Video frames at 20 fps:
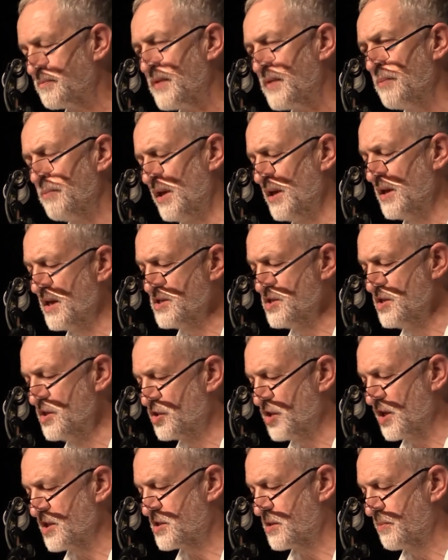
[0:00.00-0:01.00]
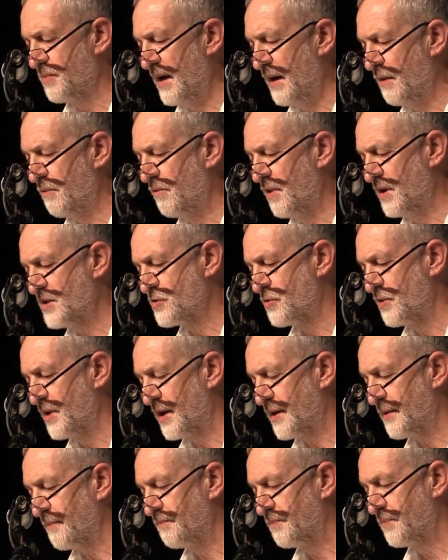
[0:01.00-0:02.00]
But it isn't just about
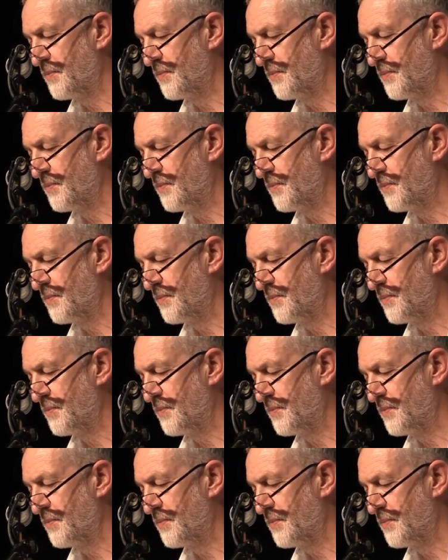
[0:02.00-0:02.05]
rhetoric.